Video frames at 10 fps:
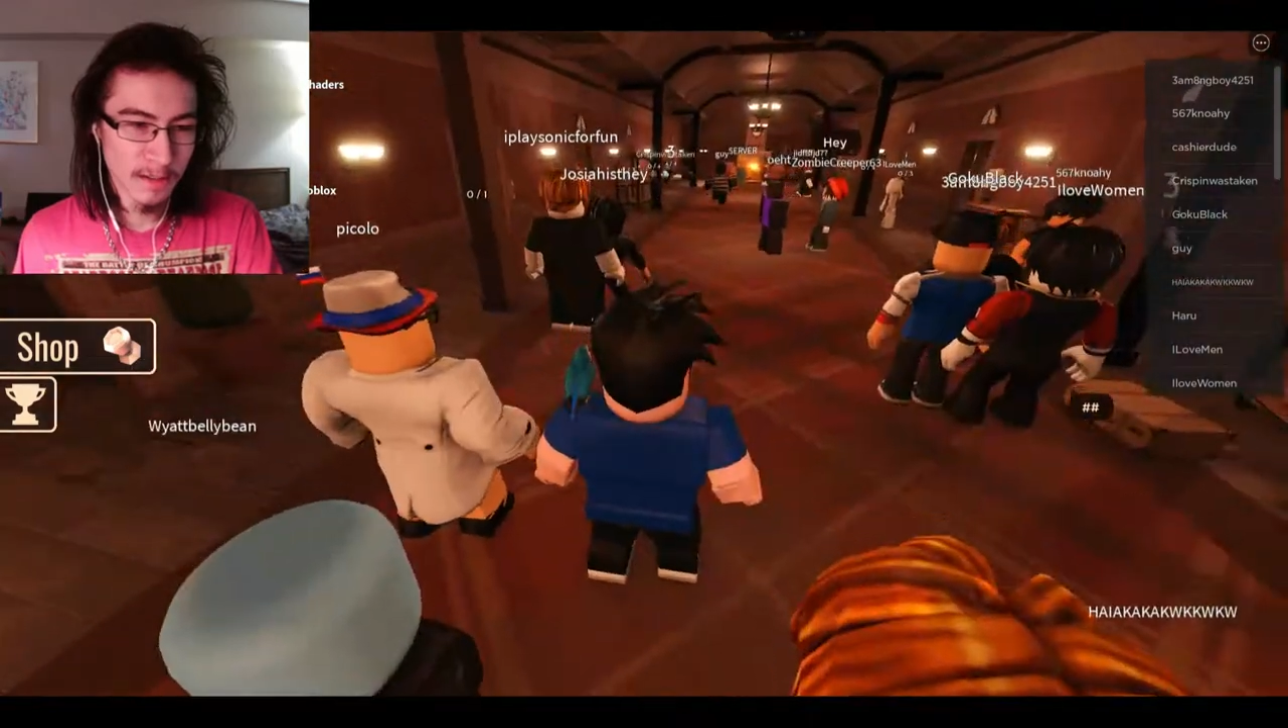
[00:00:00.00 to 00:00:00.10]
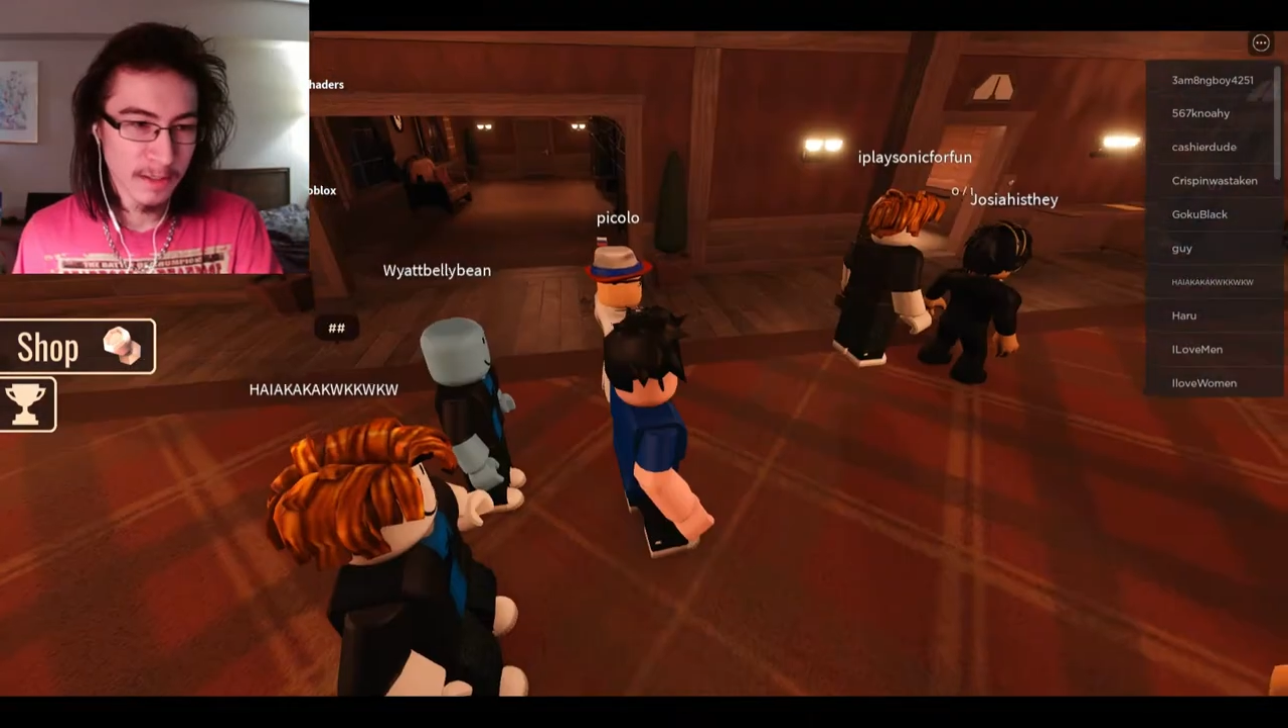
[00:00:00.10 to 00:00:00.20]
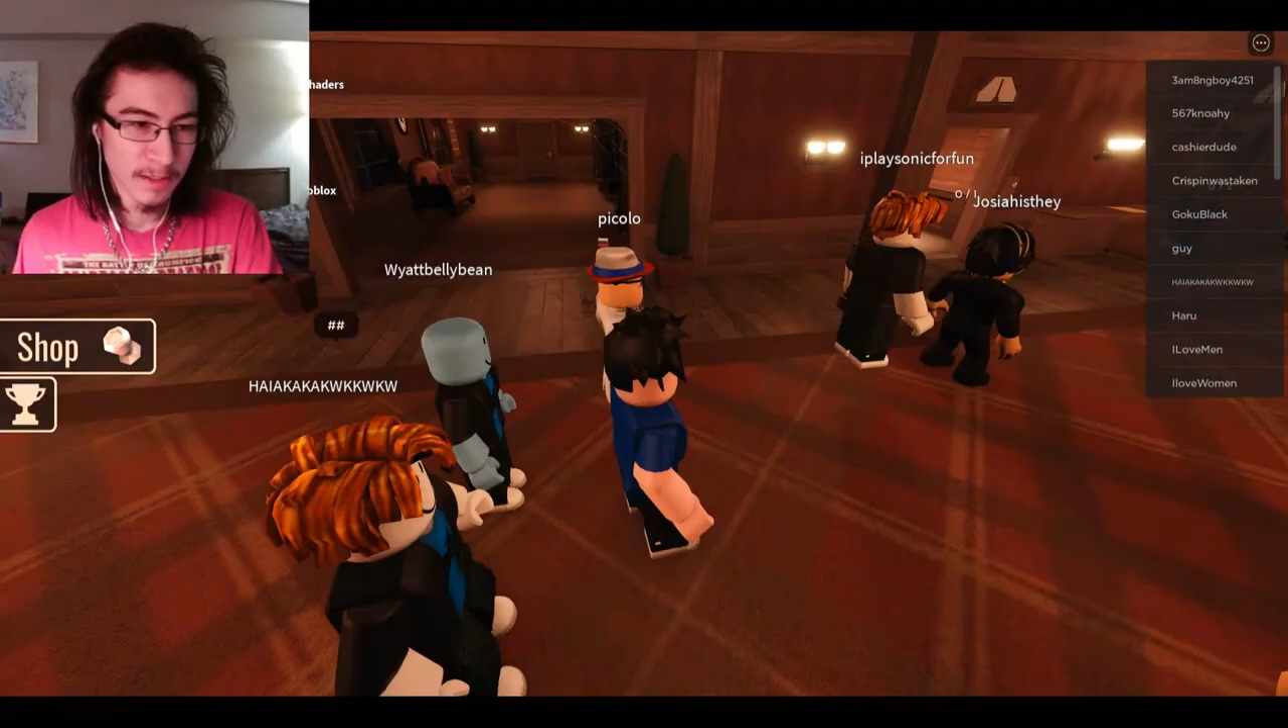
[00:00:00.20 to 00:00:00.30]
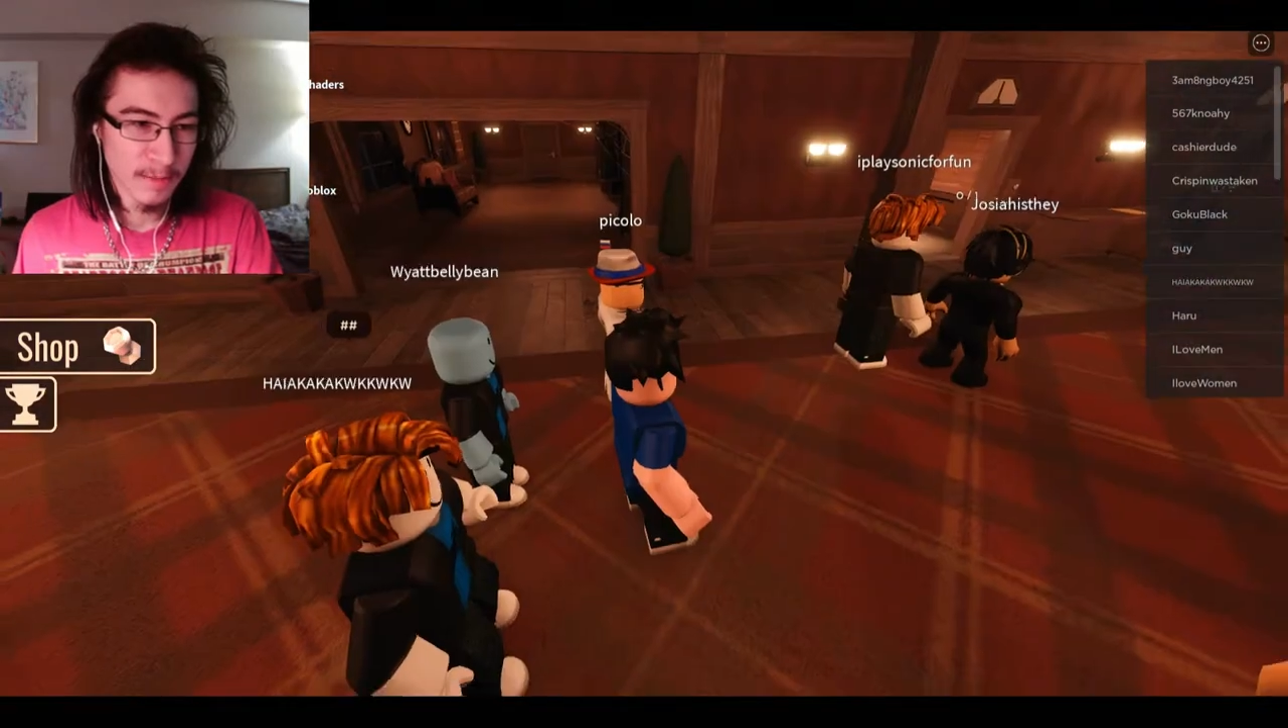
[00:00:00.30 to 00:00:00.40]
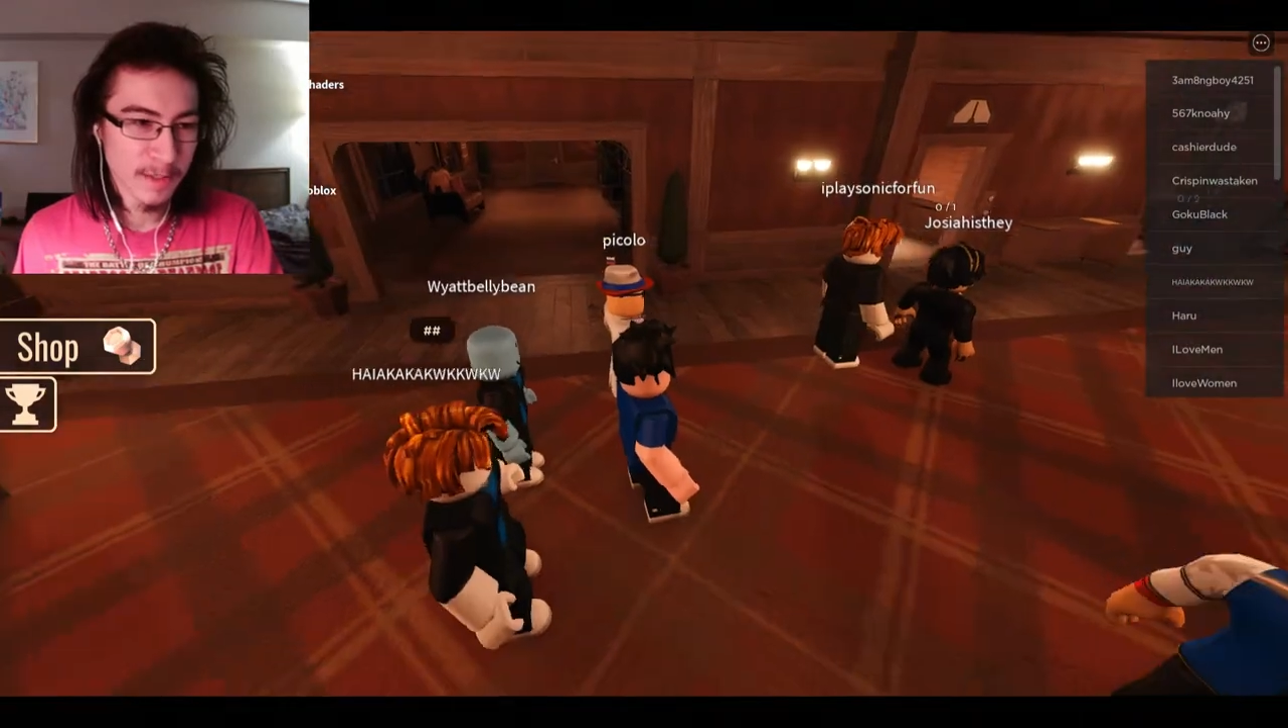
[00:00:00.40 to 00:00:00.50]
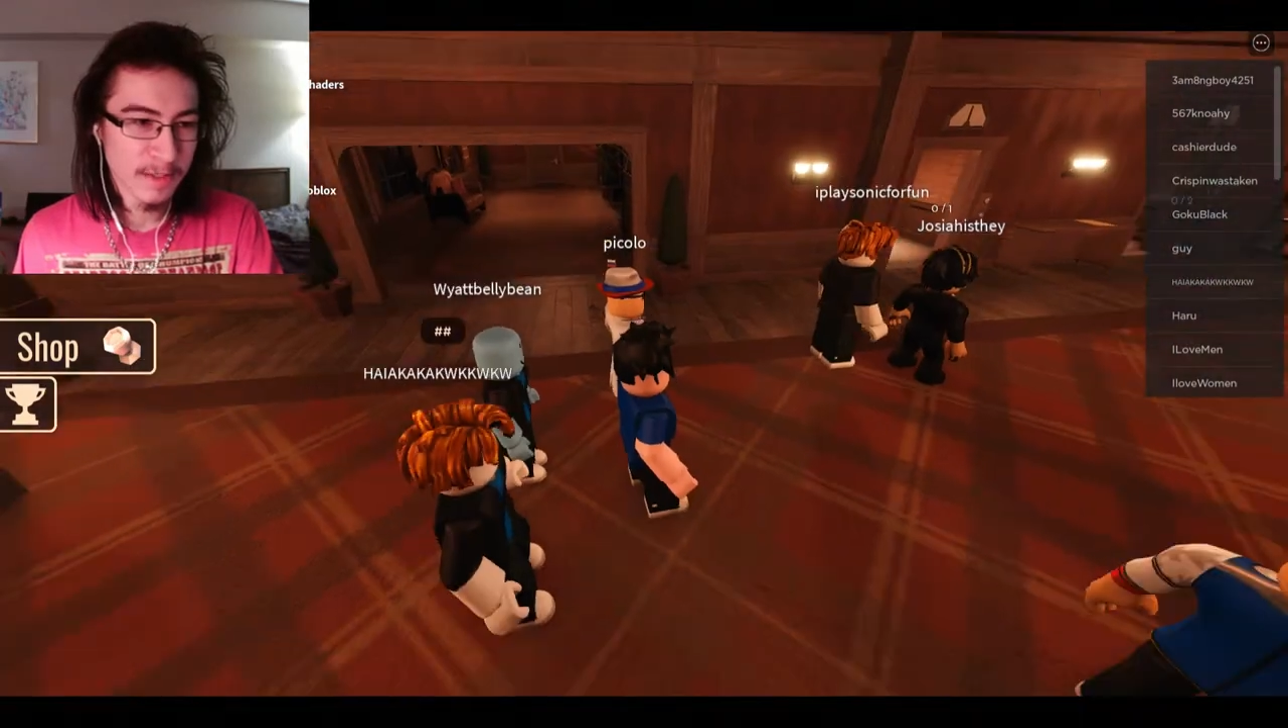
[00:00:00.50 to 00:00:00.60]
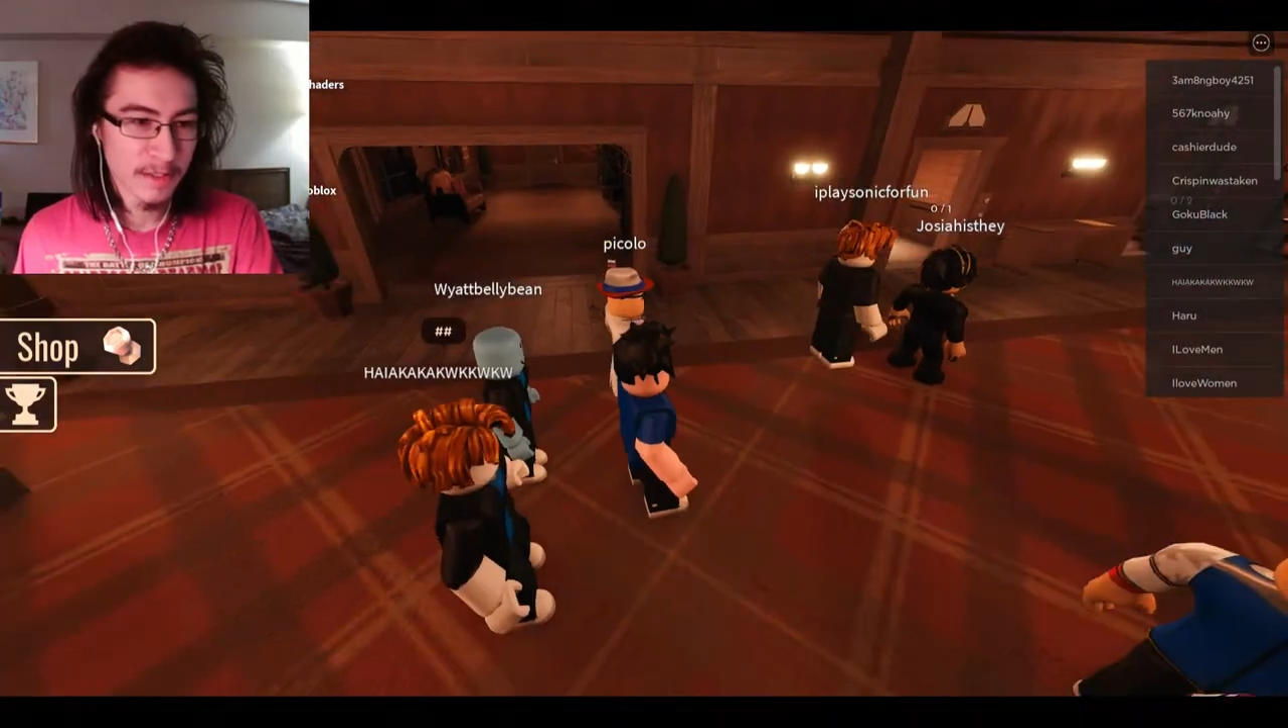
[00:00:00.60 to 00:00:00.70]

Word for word: it's been